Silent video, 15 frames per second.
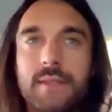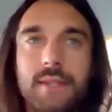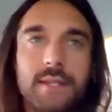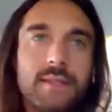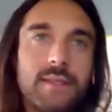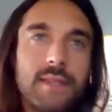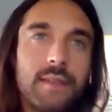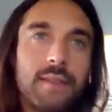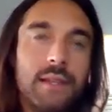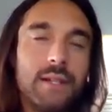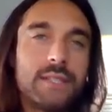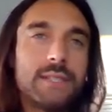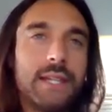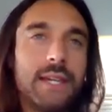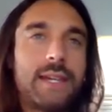this thing that
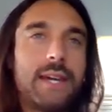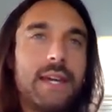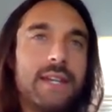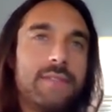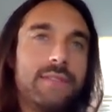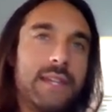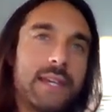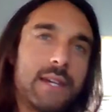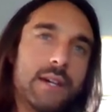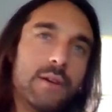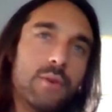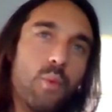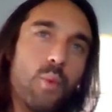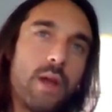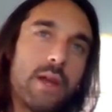looks like kind of like a
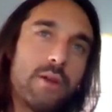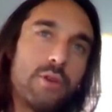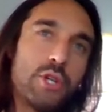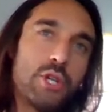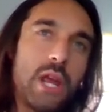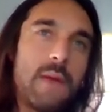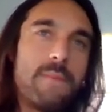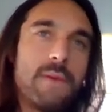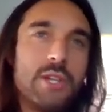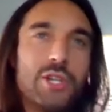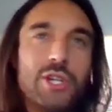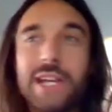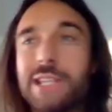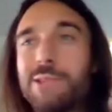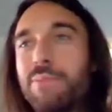weird shapen
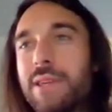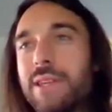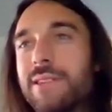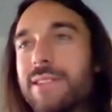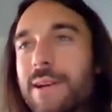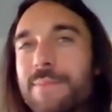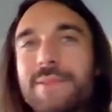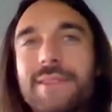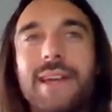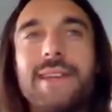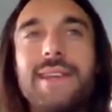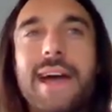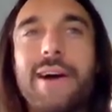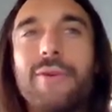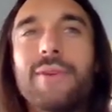chess piece upside
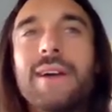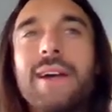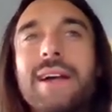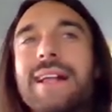down,